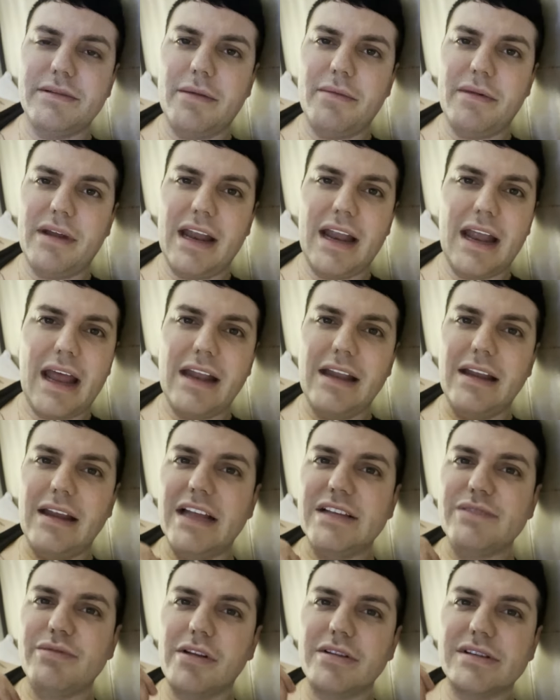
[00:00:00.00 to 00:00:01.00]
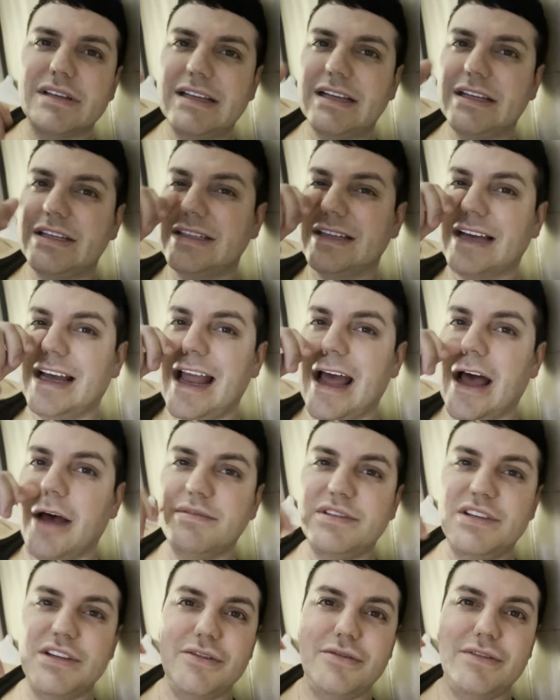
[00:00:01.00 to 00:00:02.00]
minute, and it's one of those things that just kind of
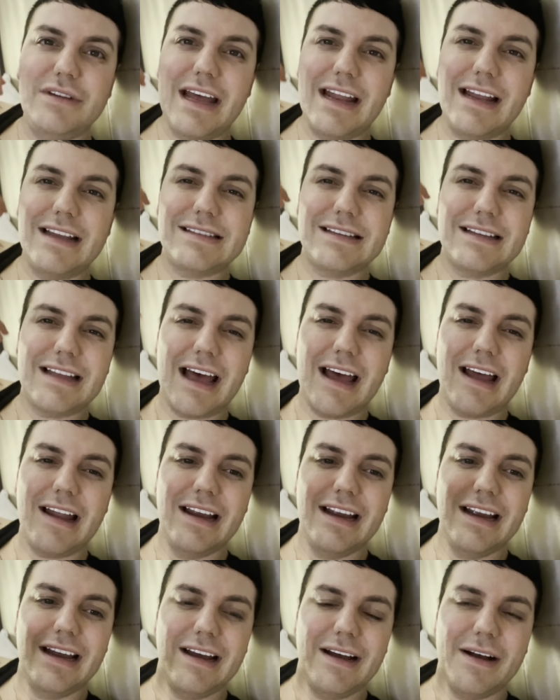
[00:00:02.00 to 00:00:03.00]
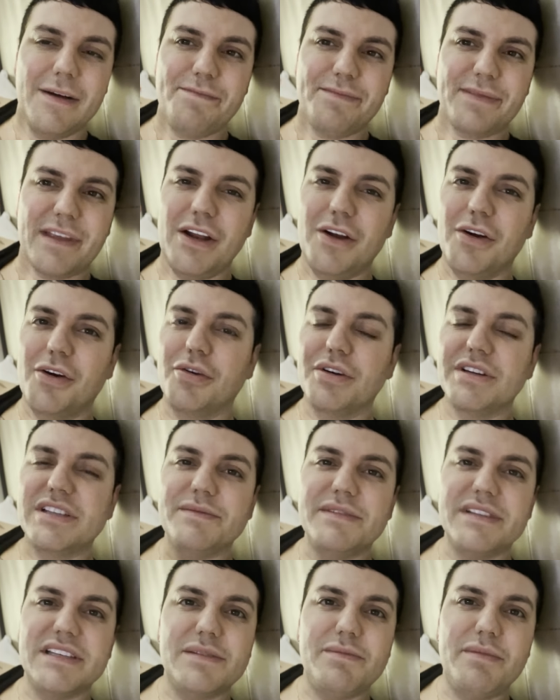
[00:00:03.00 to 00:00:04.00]
helps you get into that, you know,
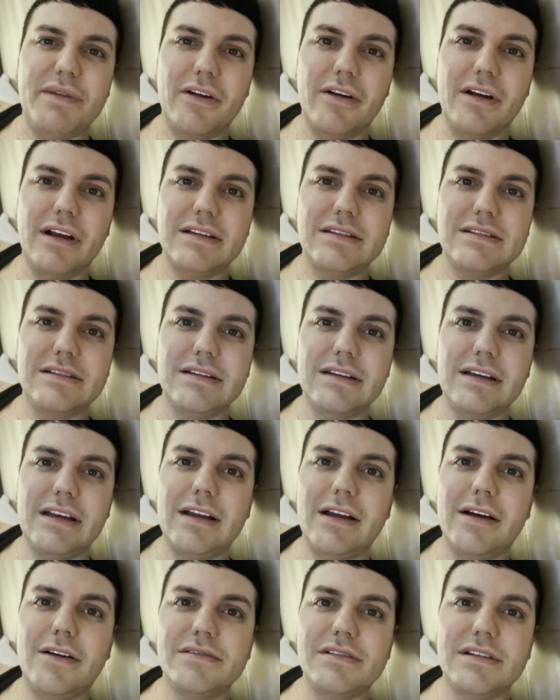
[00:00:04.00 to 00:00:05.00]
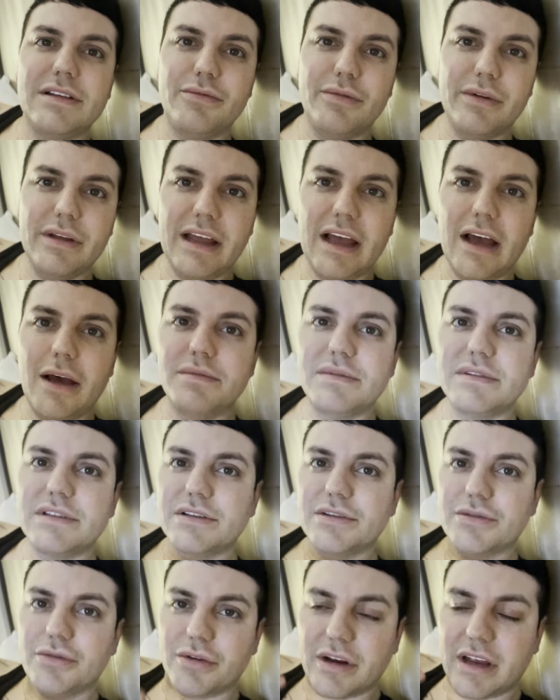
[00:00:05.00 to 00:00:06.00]
Christmas spirit. You know, it really helps to
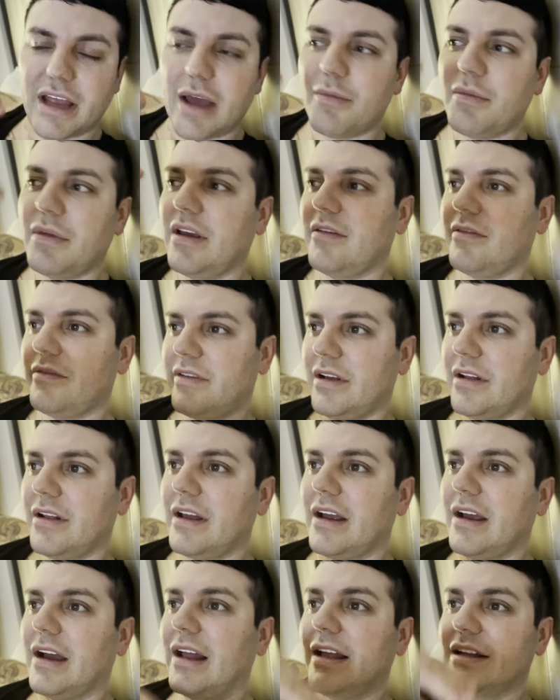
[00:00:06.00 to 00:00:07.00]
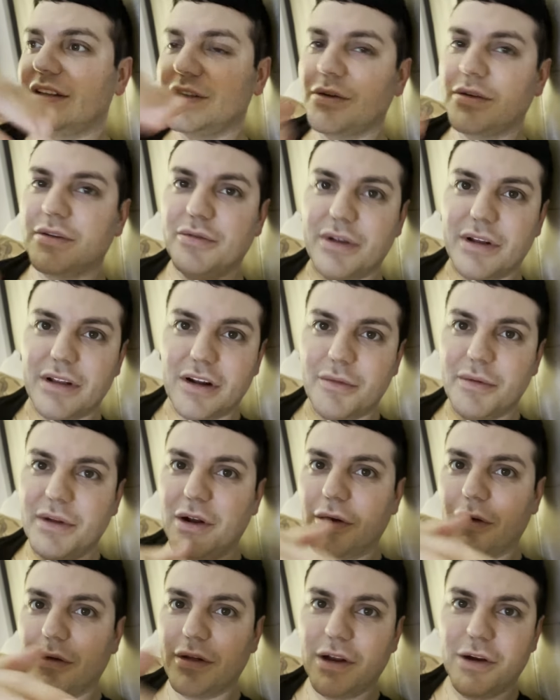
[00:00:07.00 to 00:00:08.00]
sort of get me feeling. I like to go to it a little bit
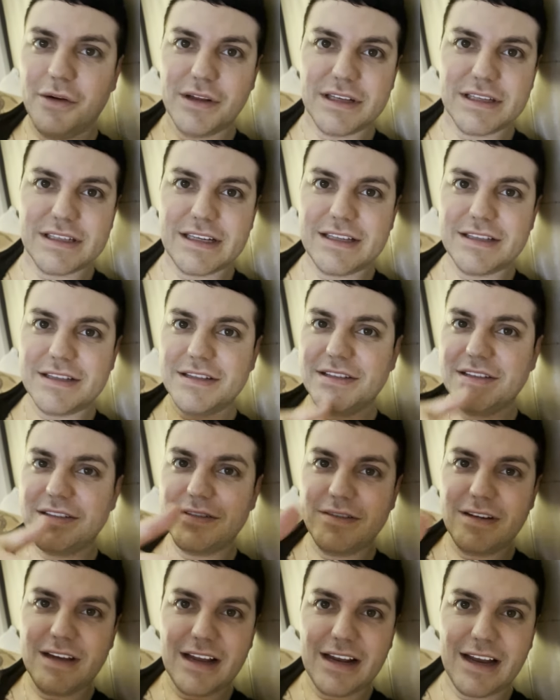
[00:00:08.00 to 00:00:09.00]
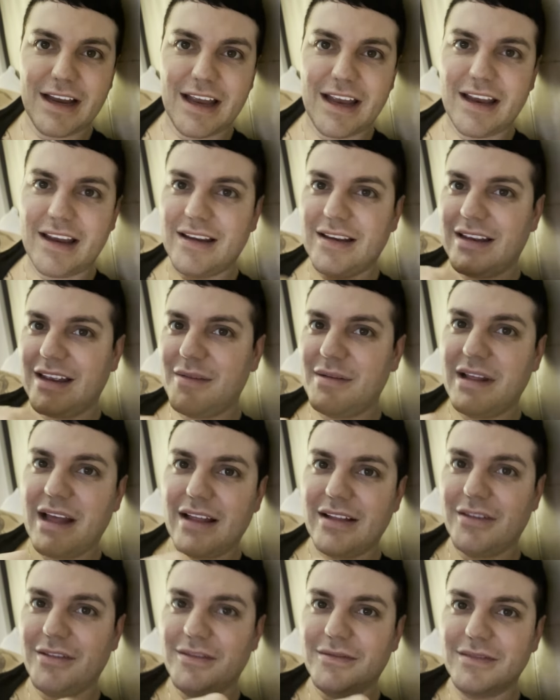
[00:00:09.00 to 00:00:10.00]
earlier in the season too, kind of give me that
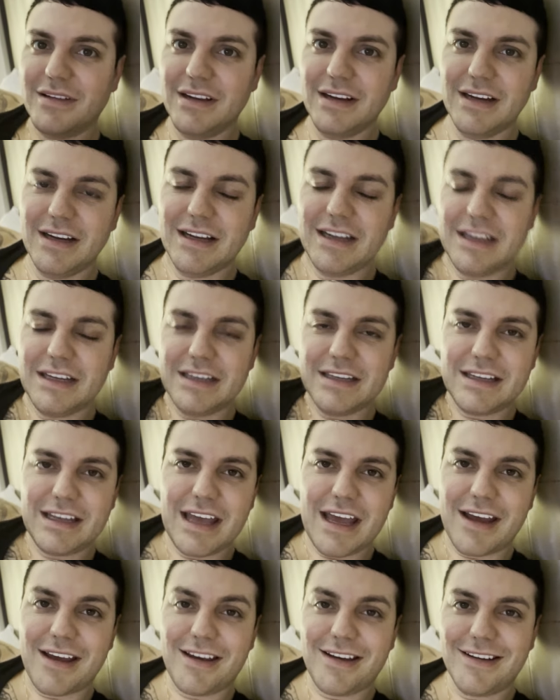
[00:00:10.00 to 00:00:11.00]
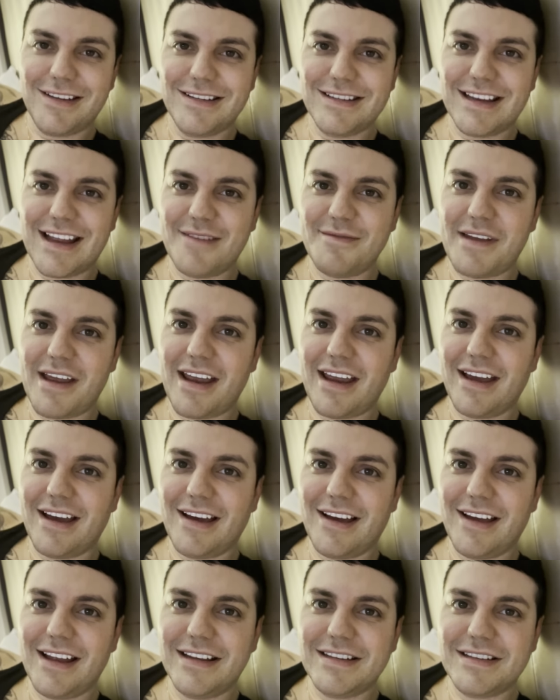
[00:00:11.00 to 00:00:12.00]
little kick, get me
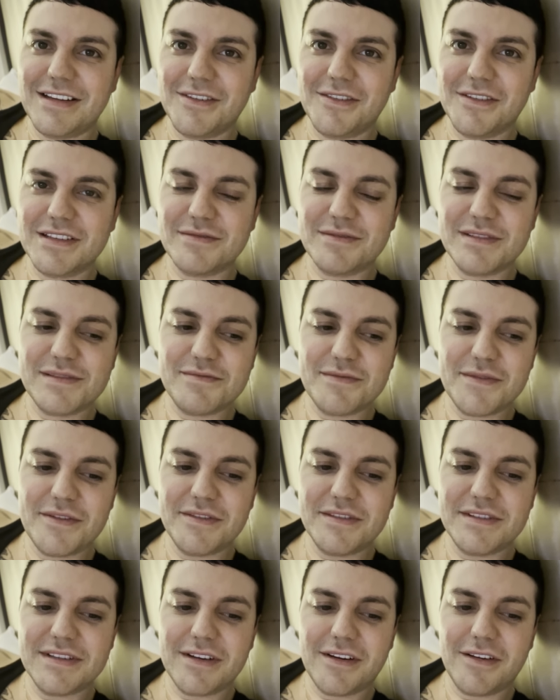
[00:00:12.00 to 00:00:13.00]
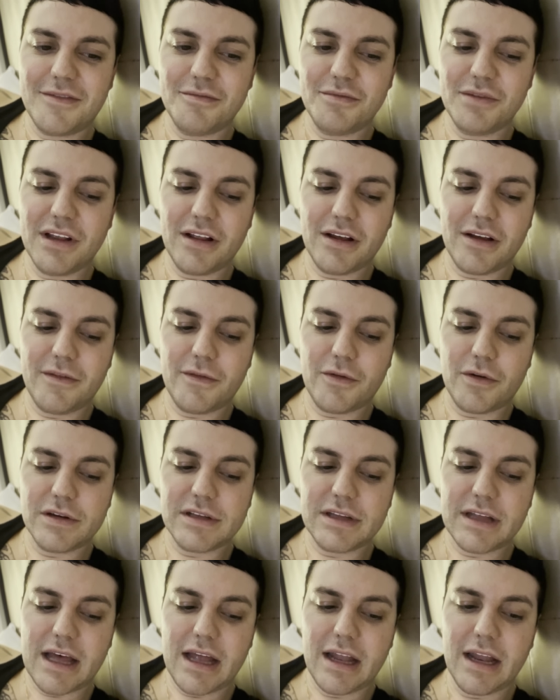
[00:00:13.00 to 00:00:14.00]
into the Christmas mood. So I'm really looking forward to
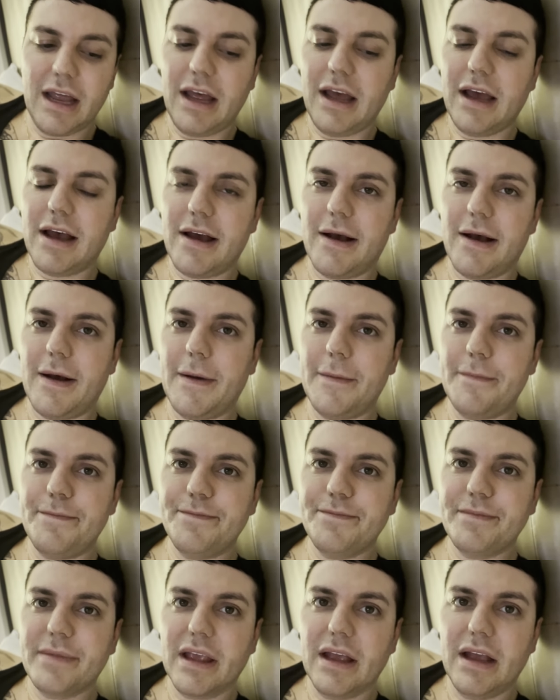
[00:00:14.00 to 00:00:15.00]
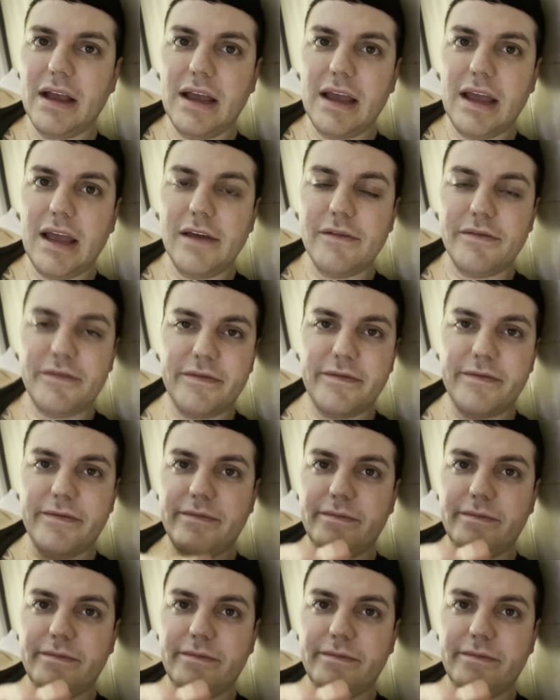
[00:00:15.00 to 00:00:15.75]
that. If